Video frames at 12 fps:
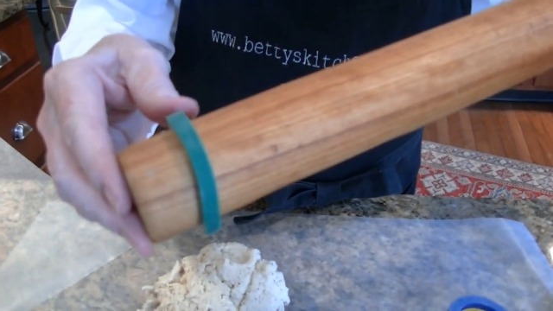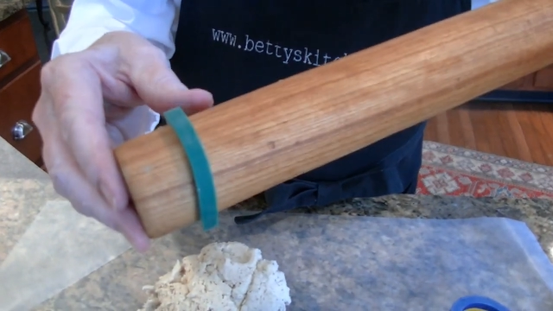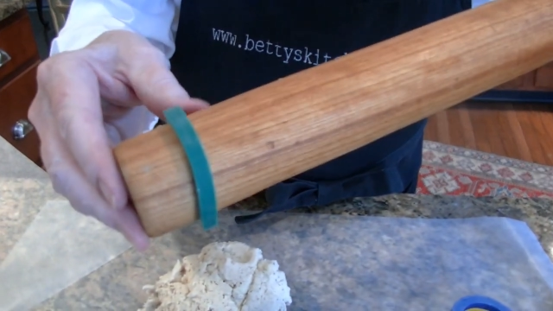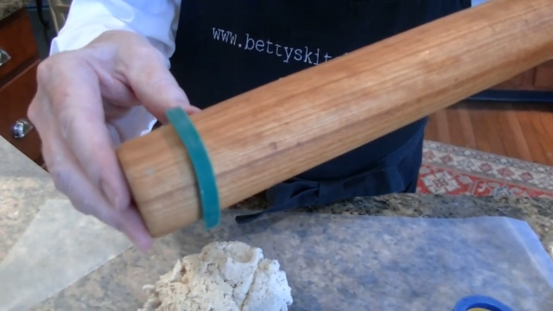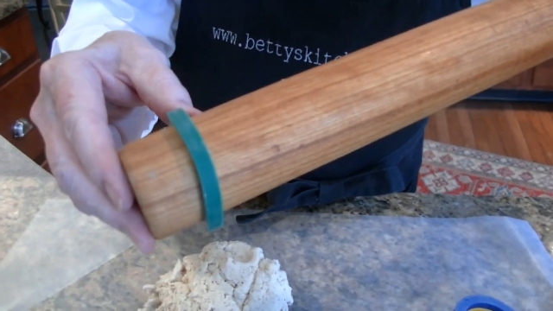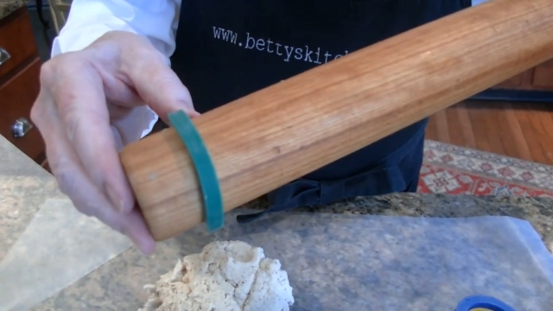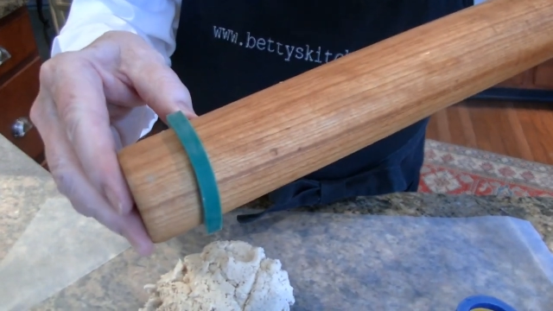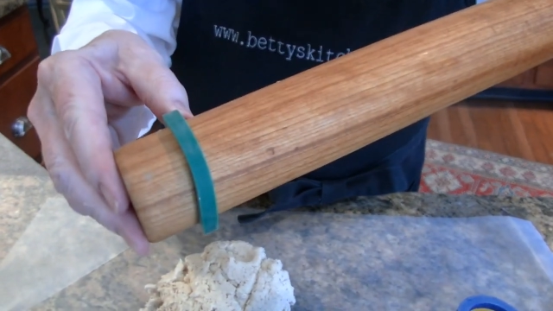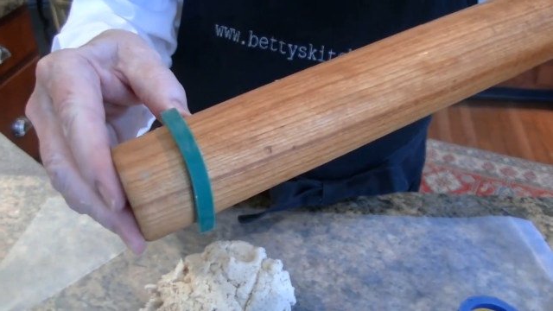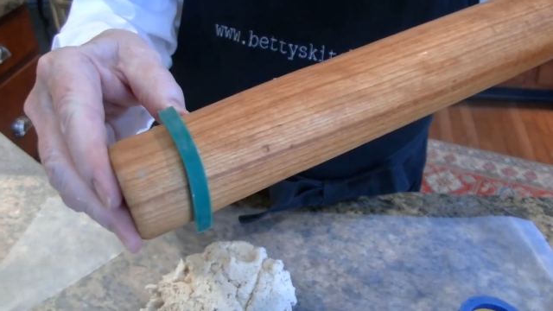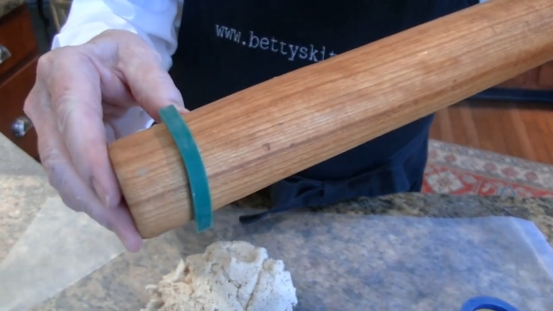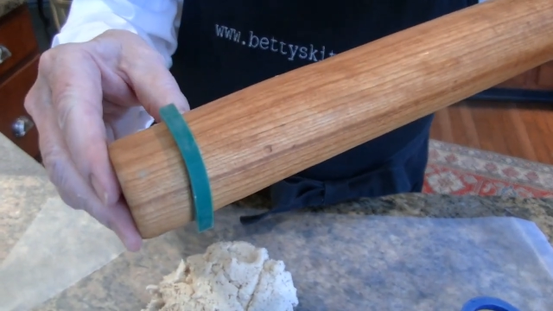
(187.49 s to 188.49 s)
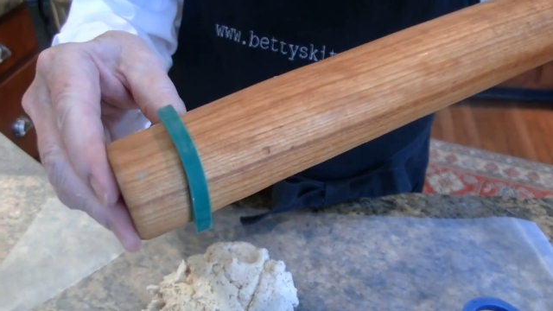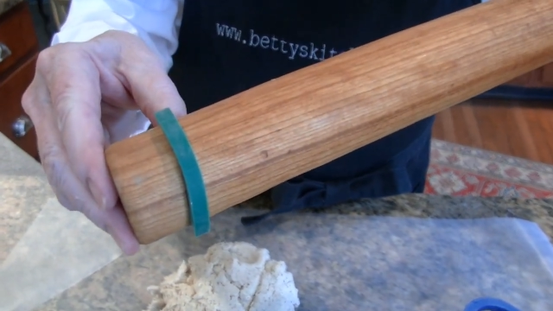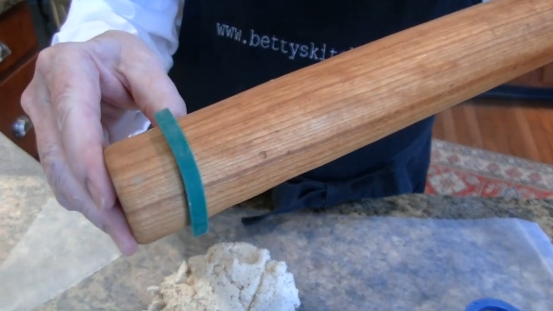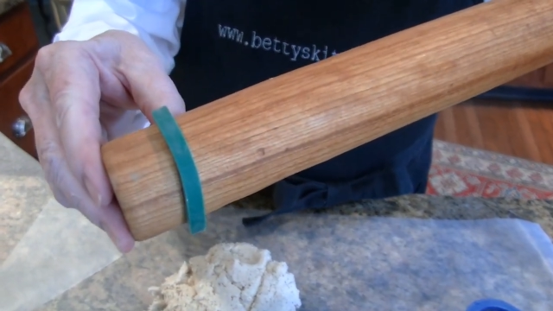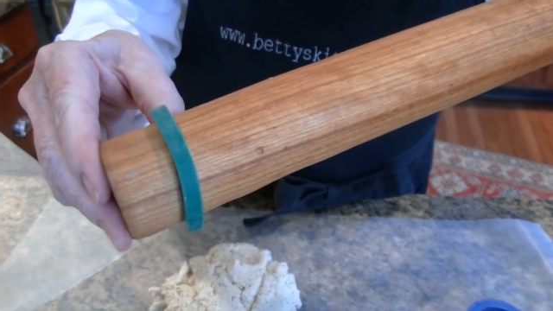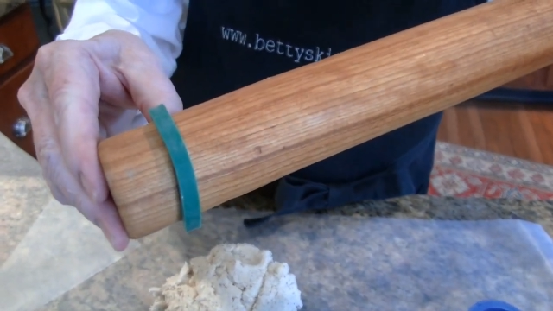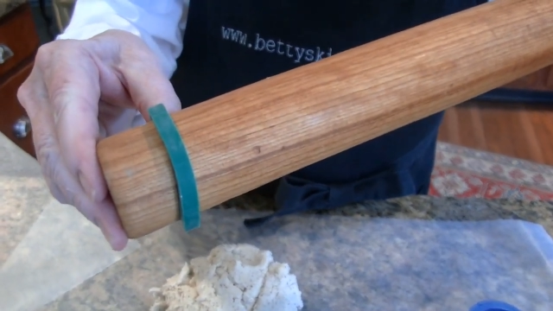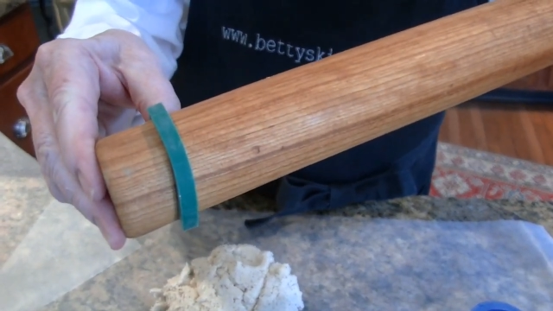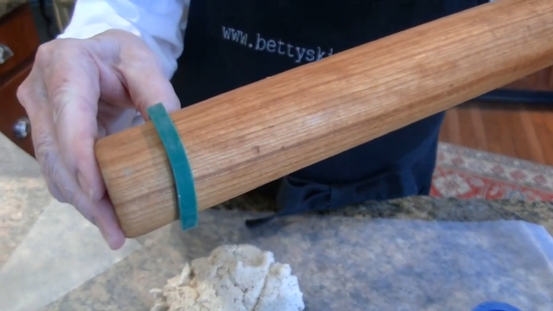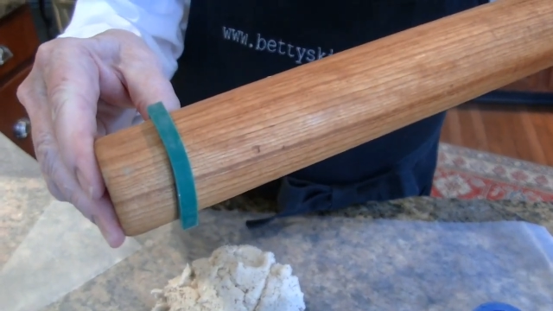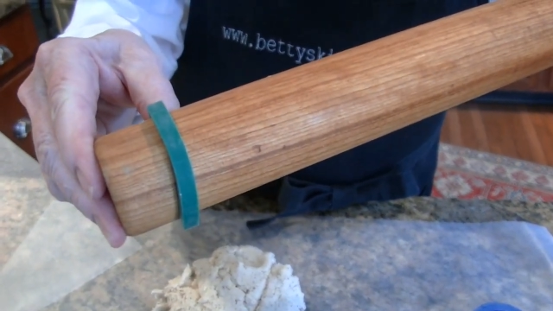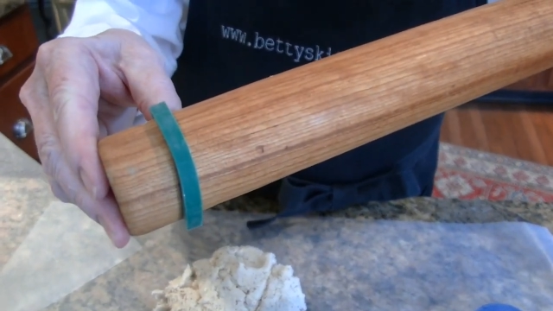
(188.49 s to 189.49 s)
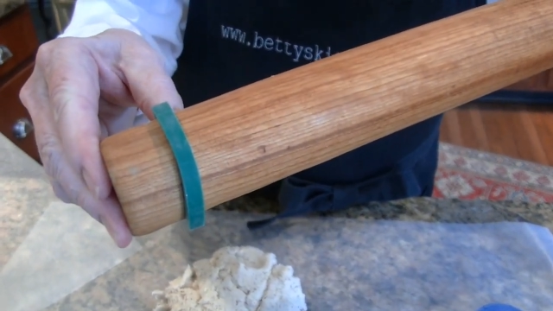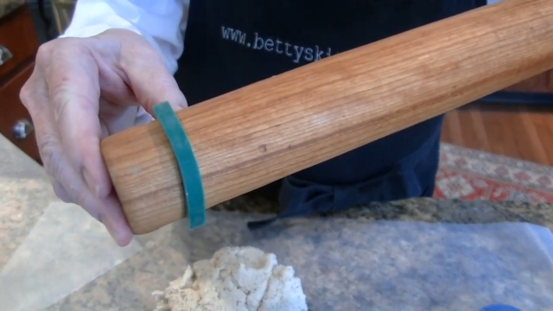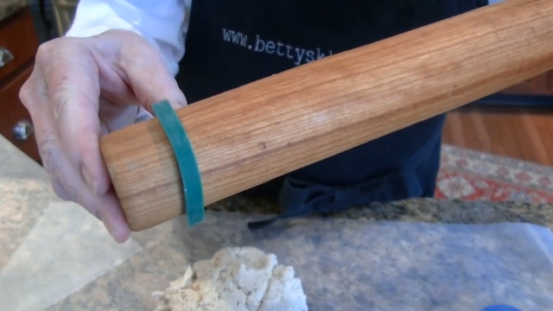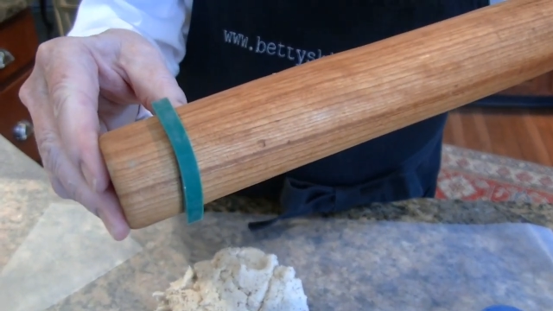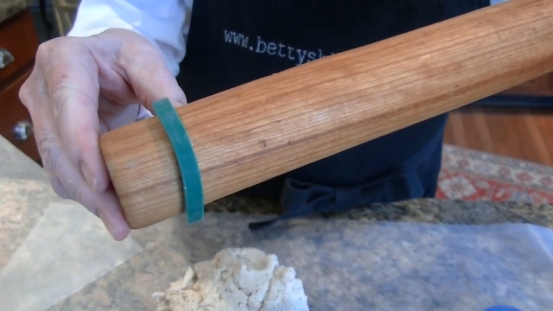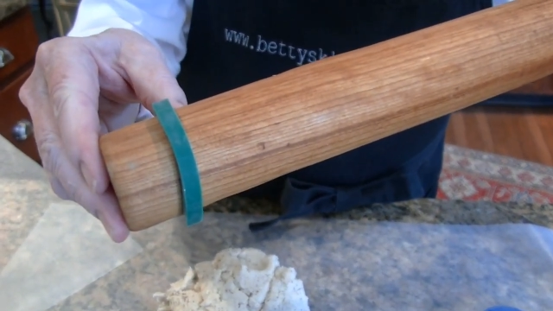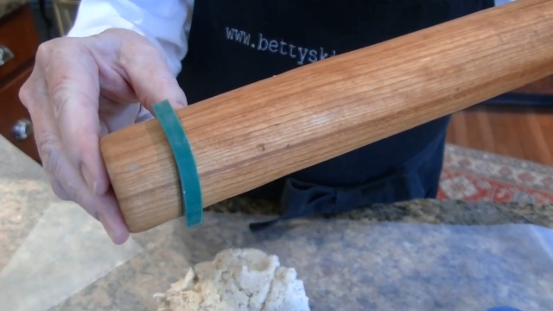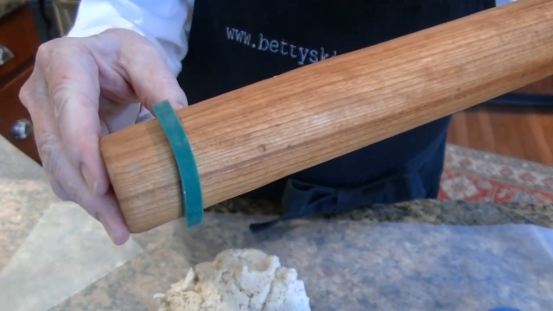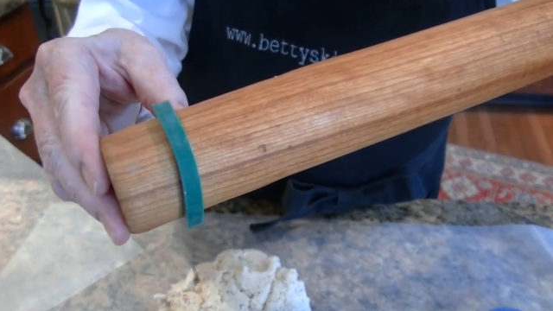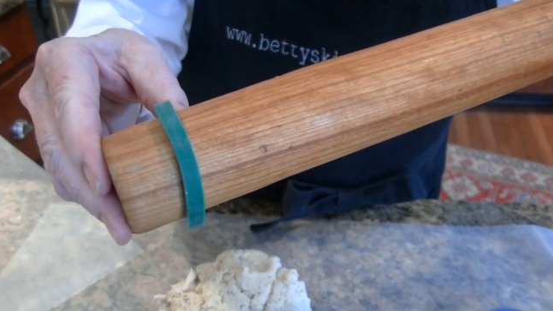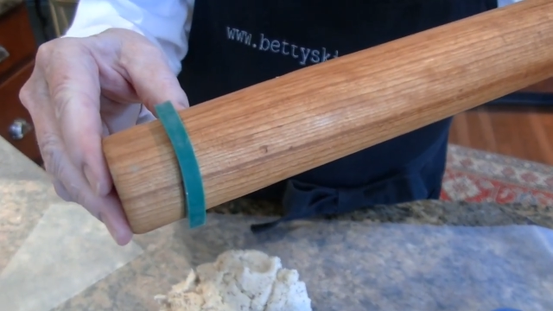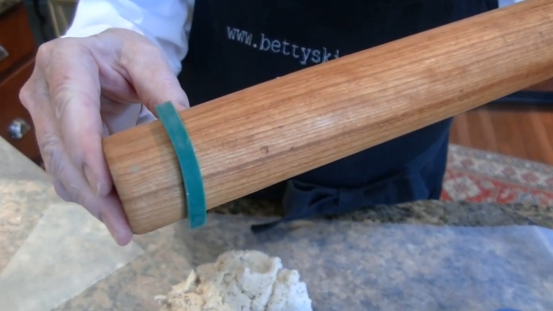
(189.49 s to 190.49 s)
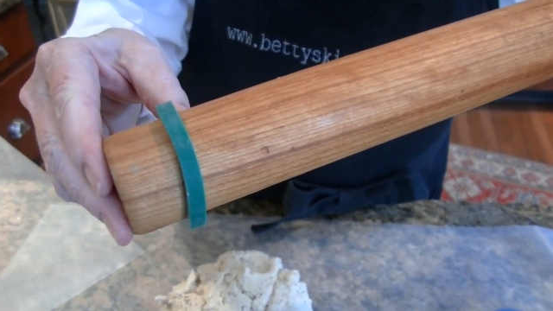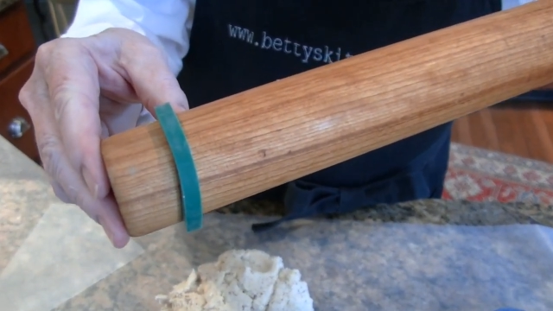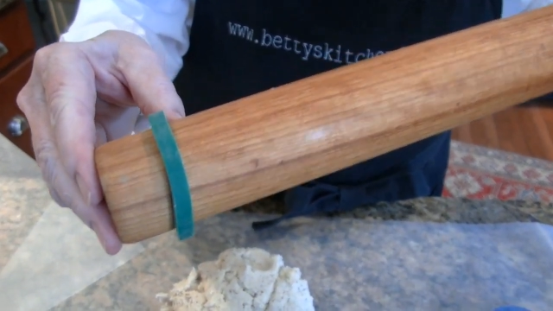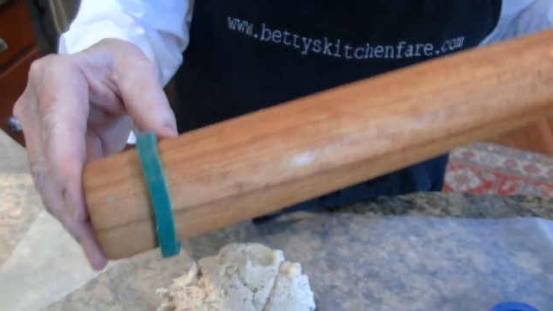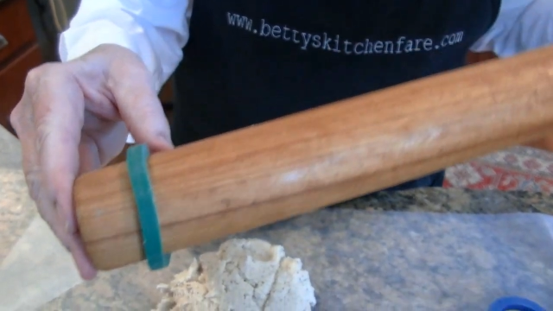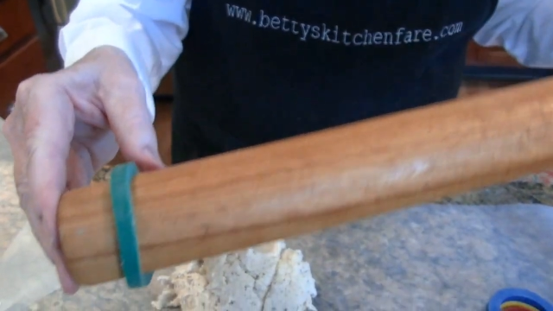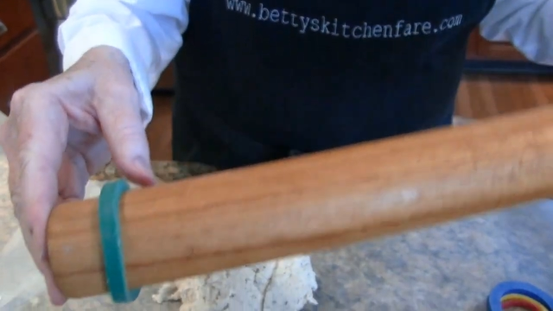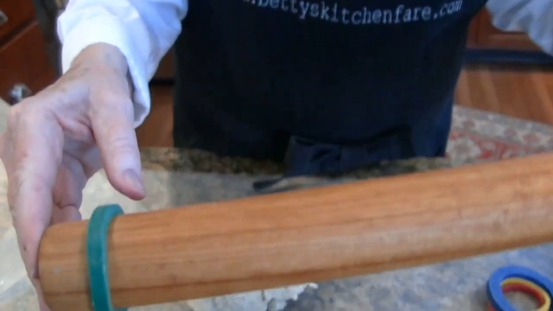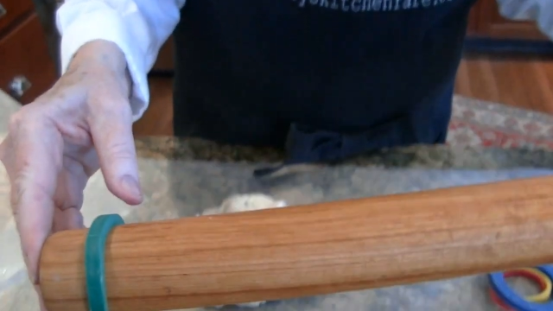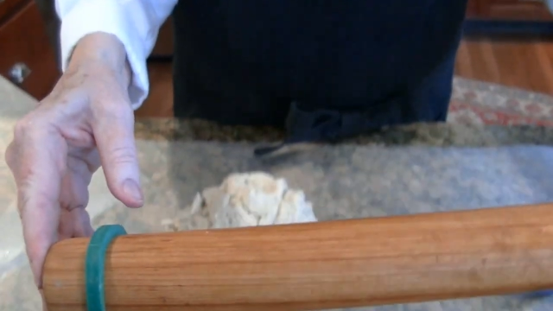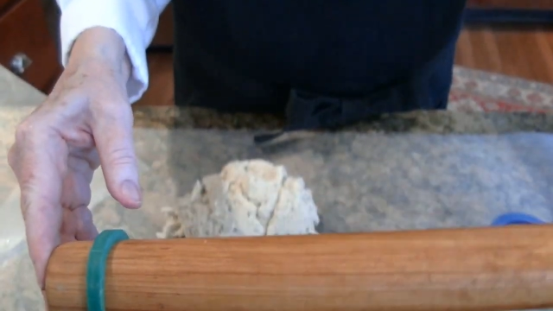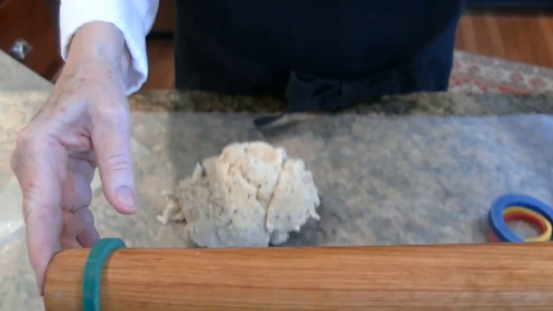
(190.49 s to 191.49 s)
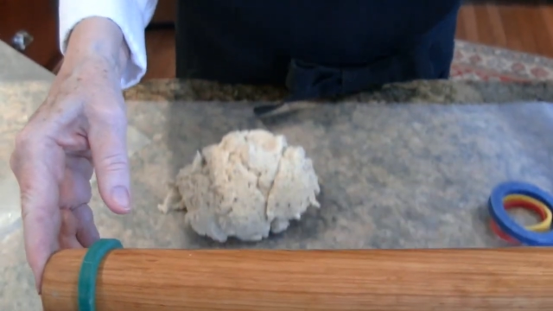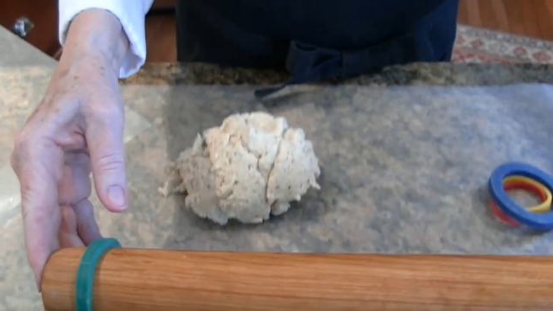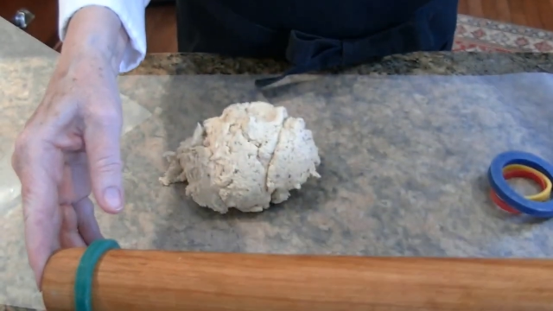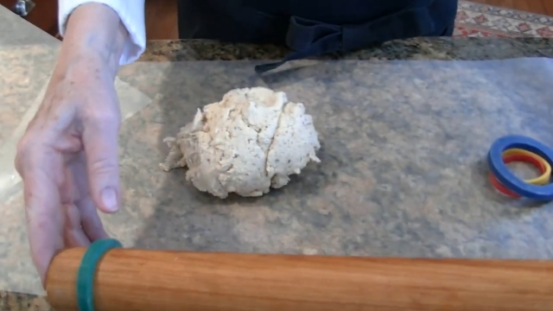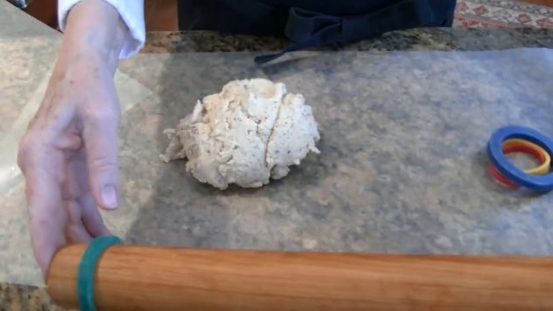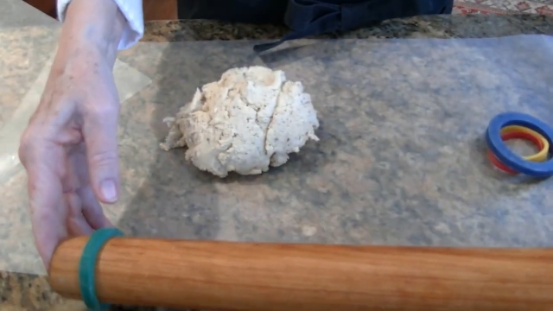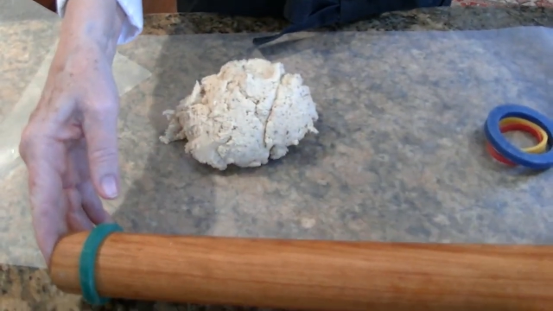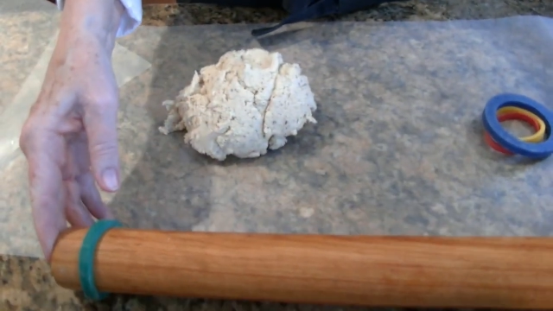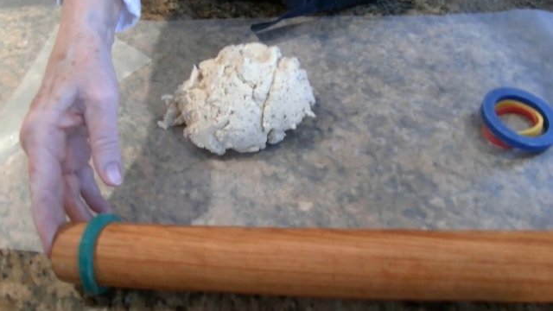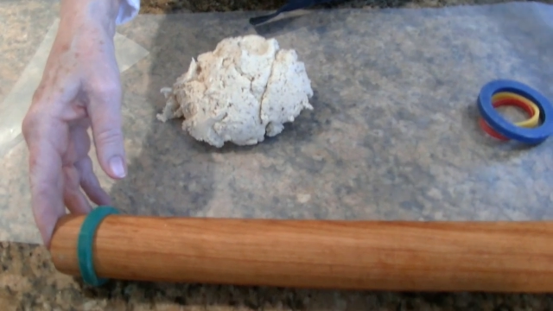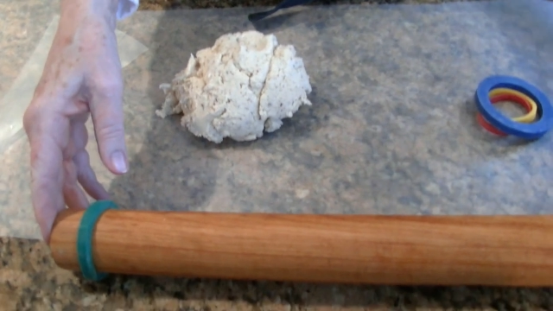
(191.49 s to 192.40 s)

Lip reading: (no speaker visible)